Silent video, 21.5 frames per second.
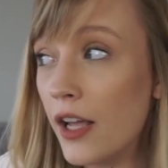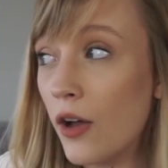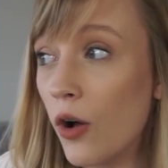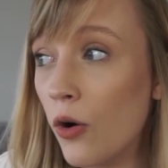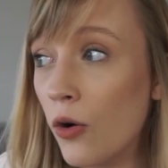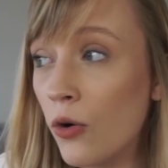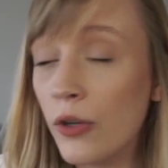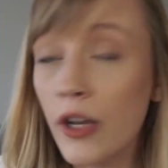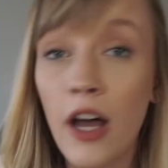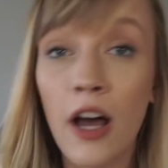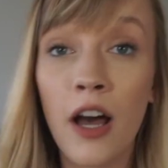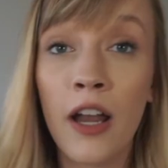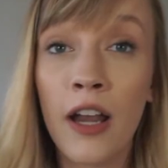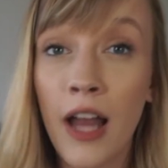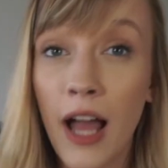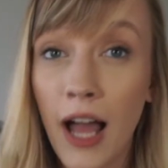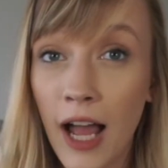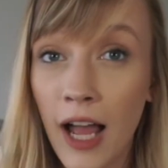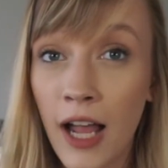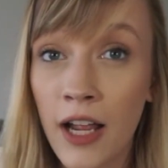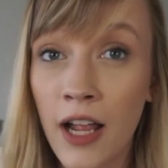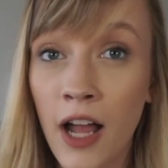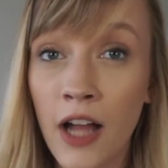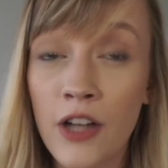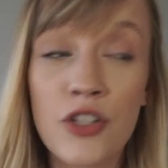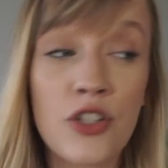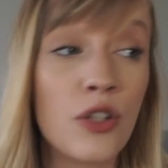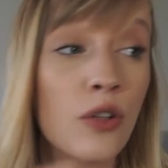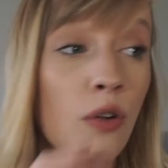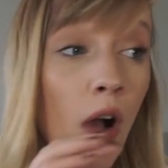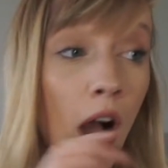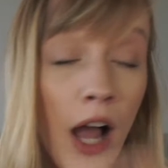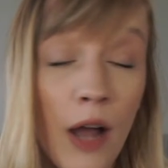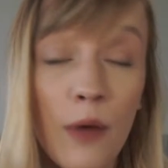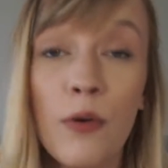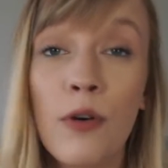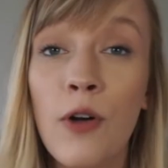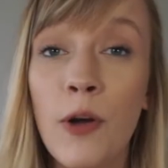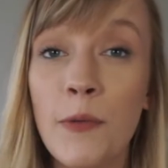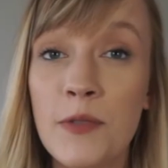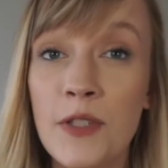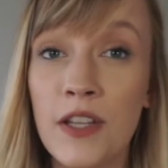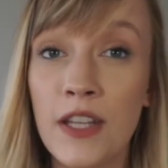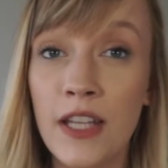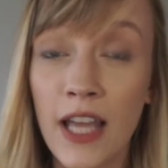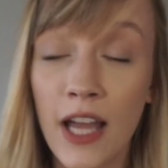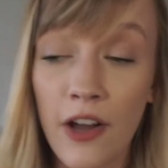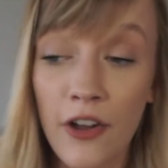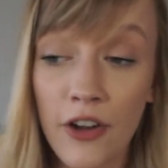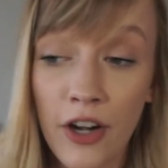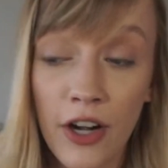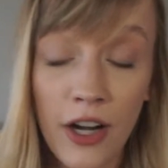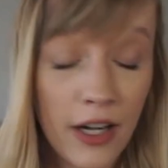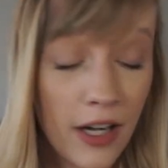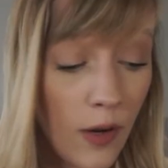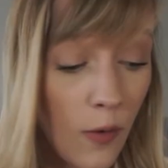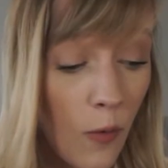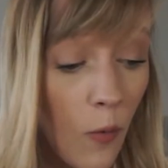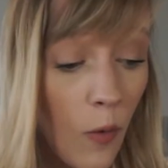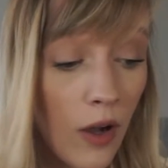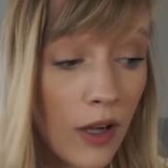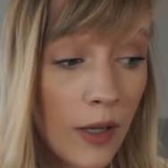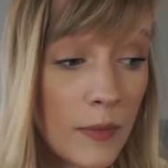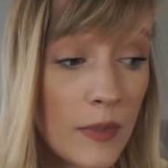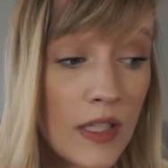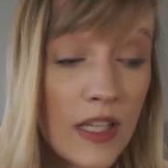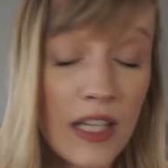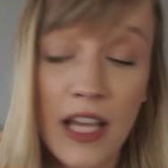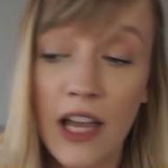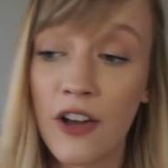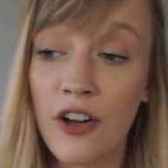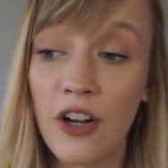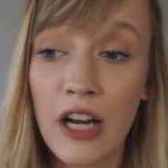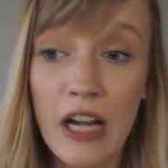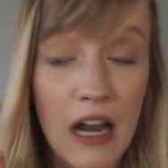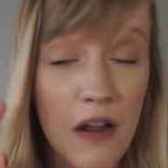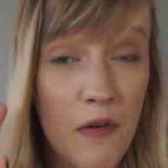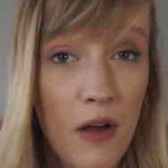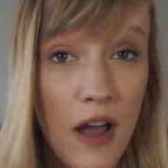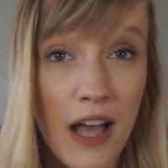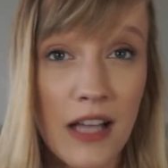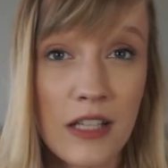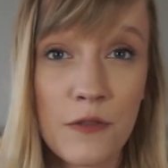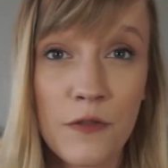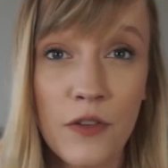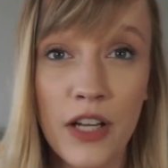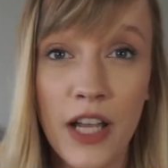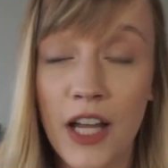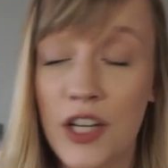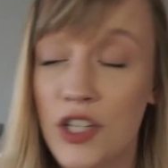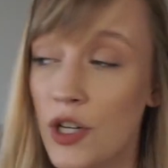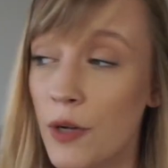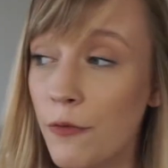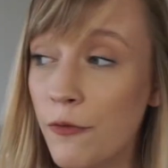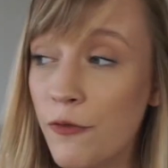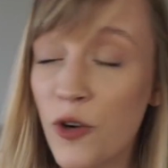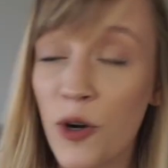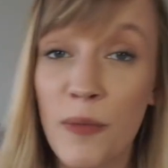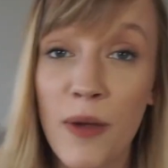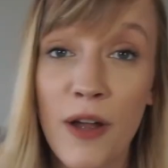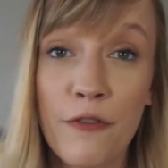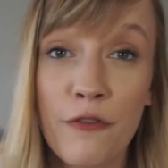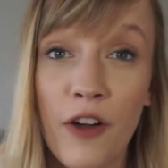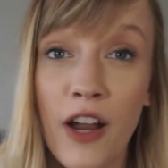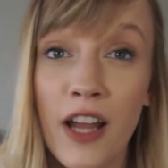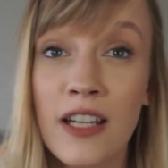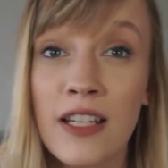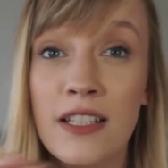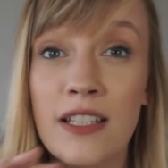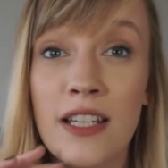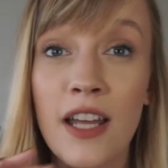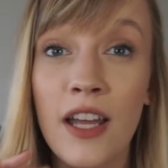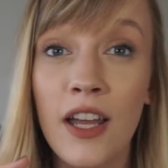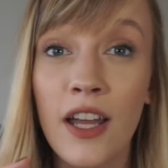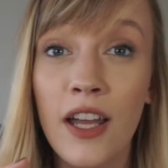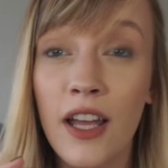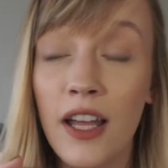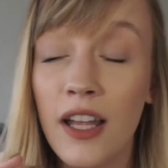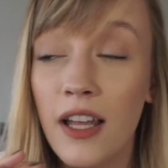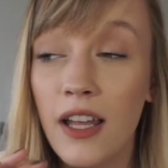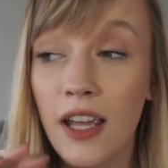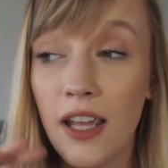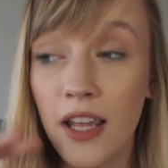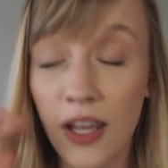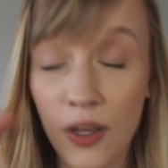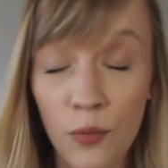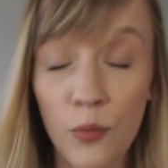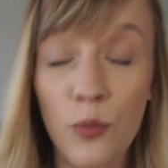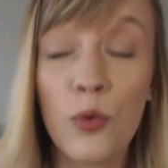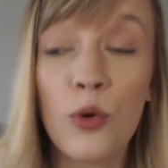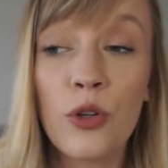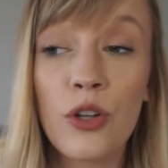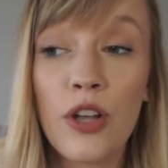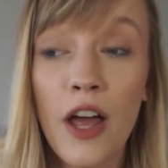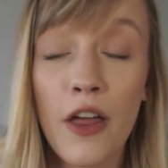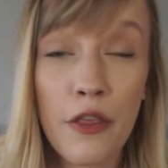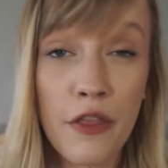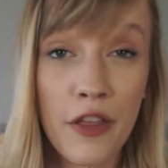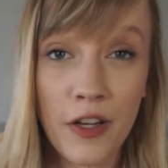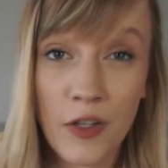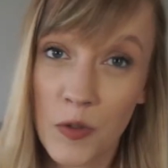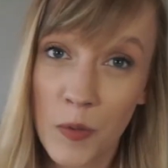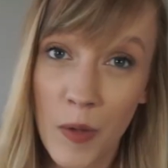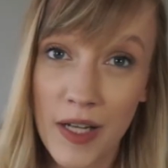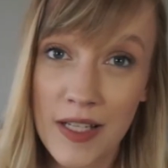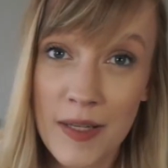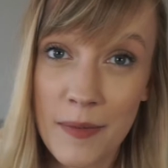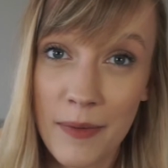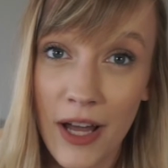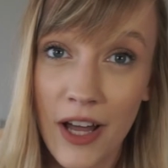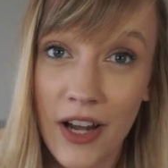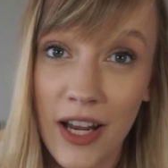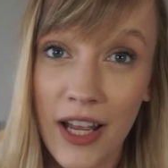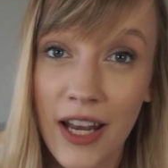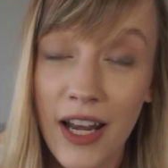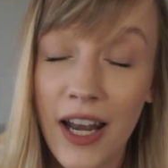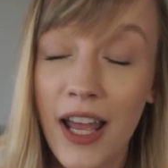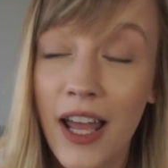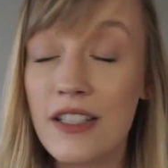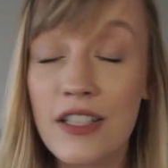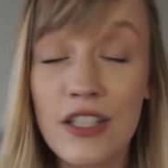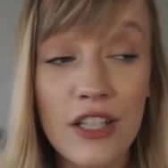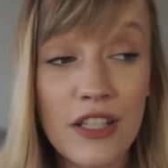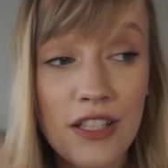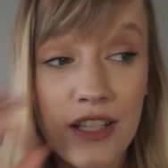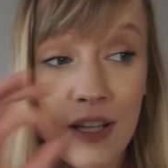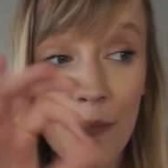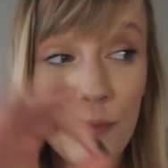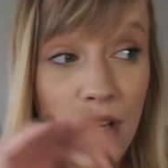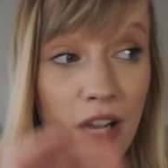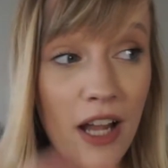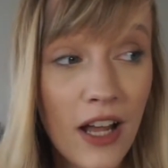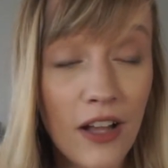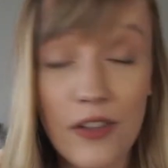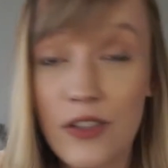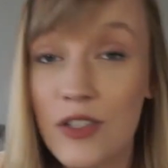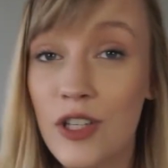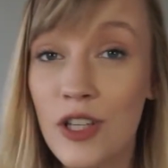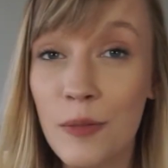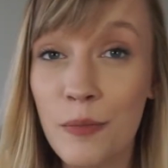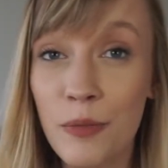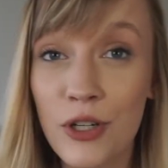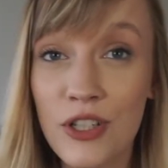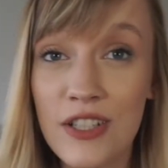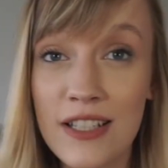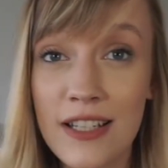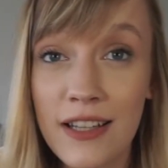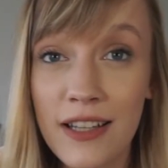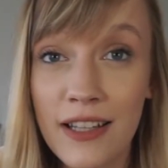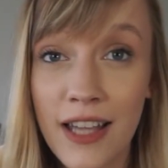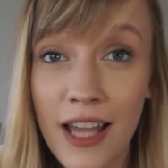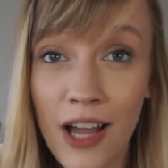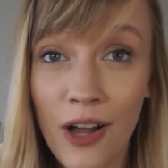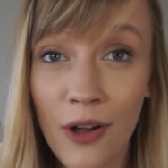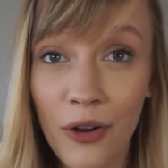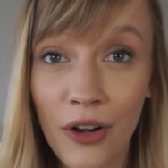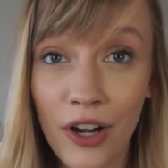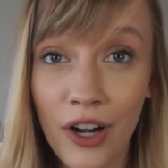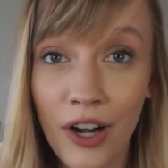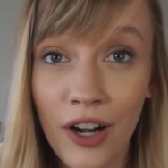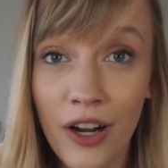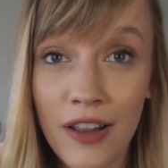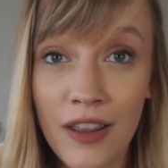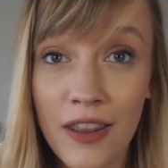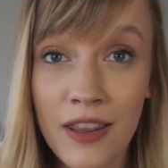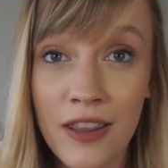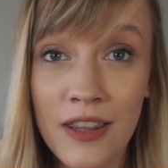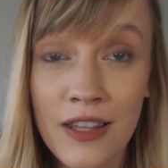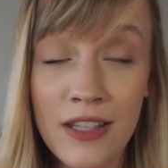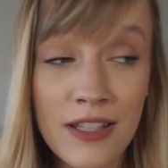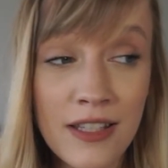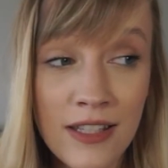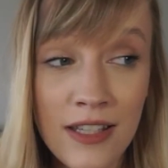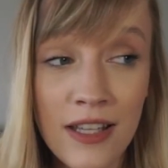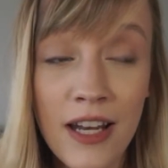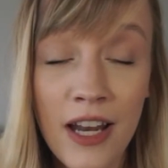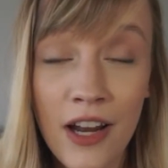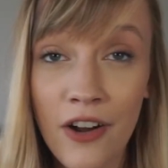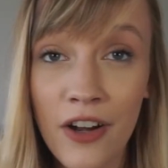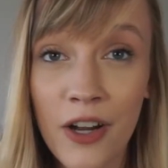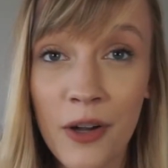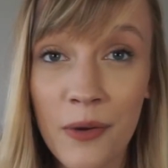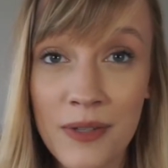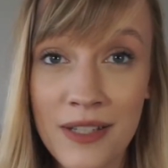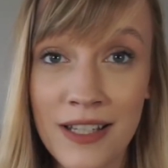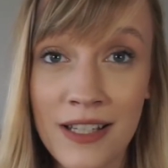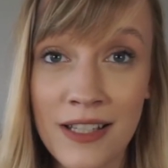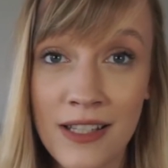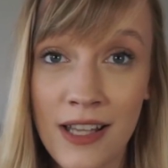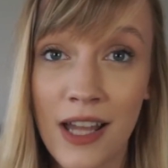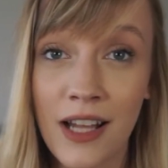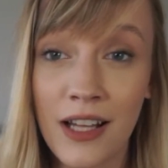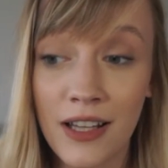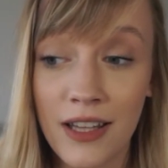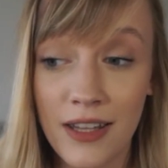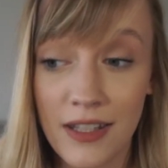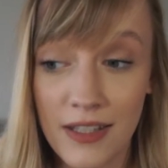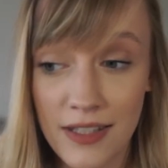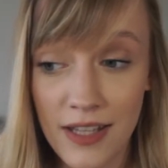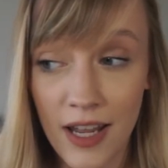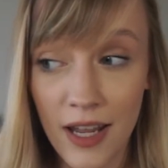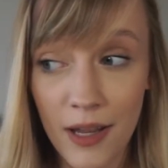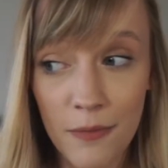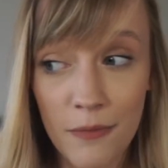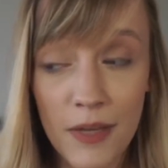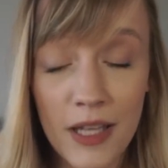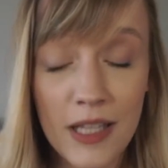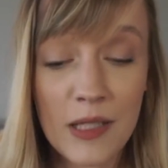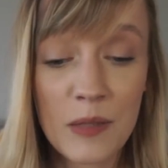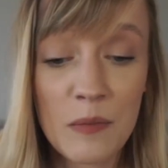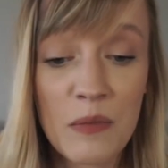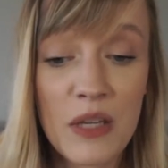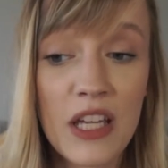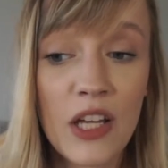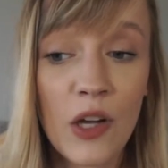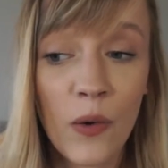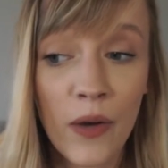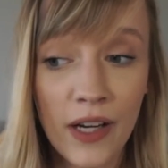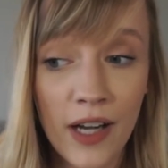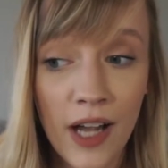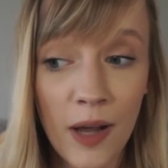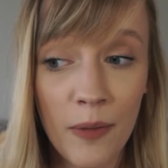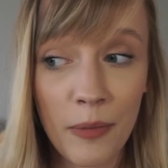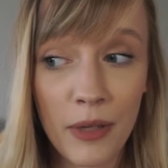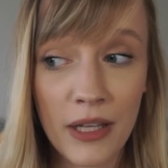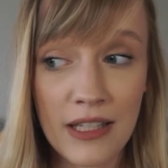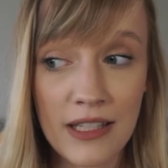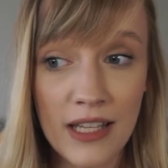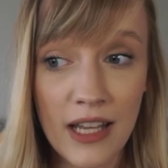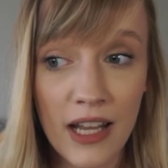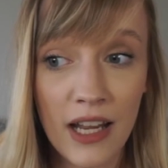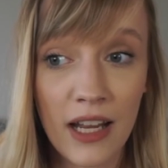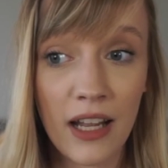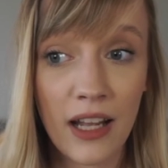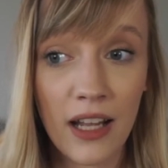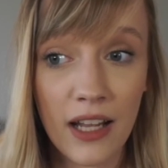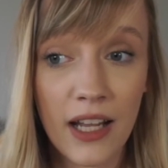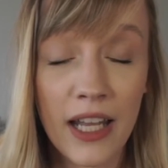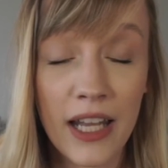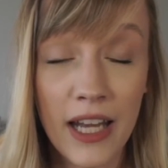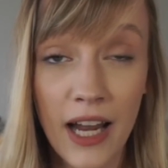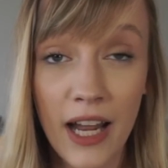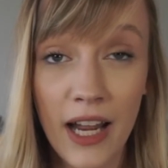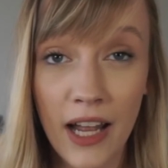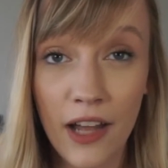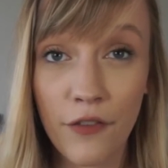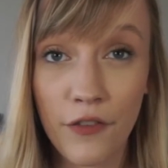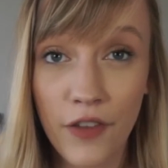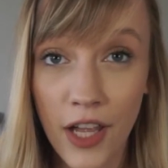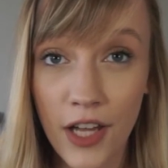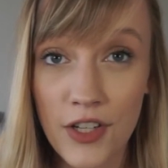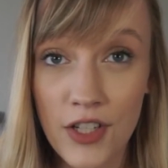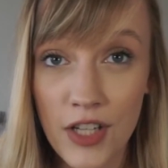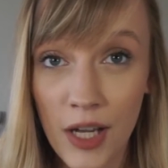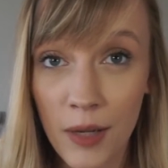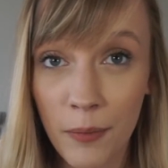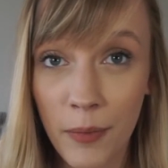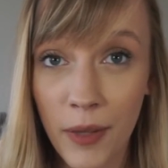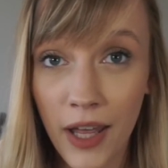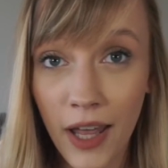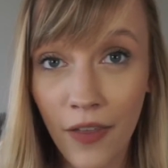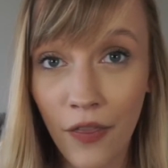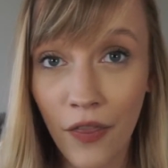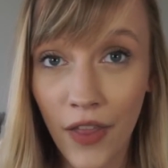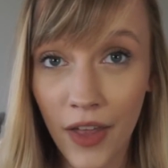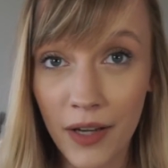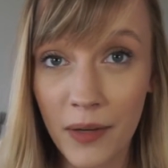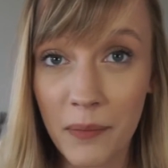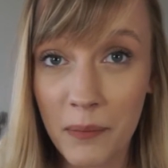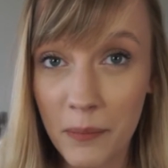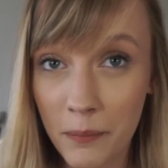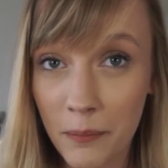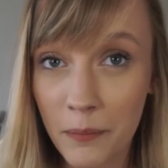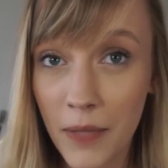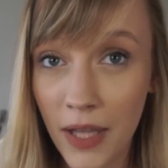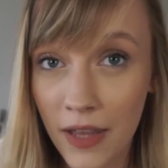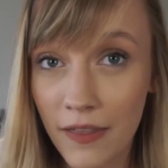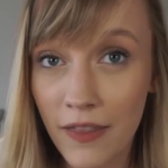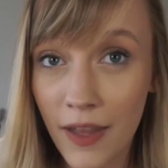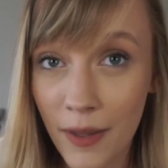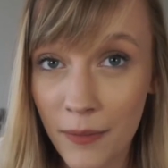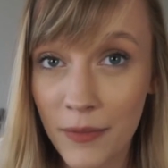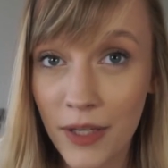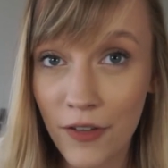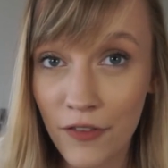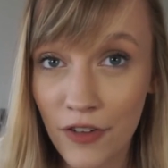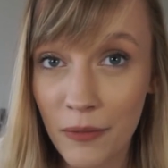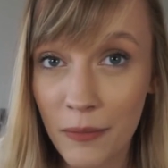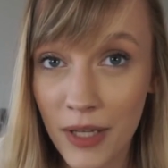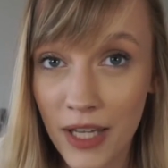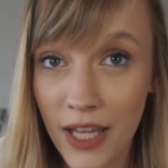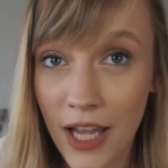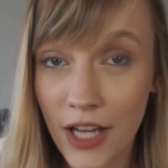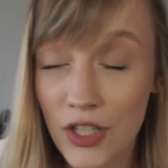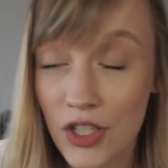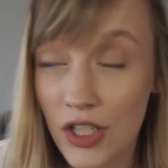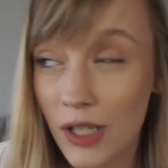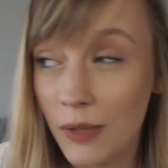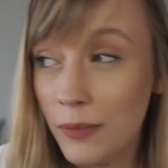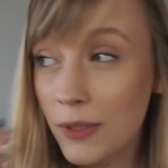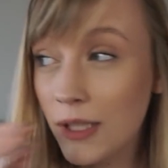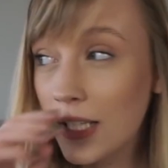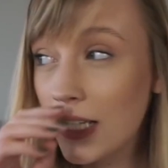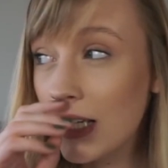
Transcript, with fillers: hold on, I got you. I will go up to the counter and I will walk up to the counter and I will ask for ketchup for my friend and will not think twice about it. To someone else, to the person at the counter, the scenario is exactly the same. It's me going up and saying, can I have ketchup? And then and them giving me ketchup.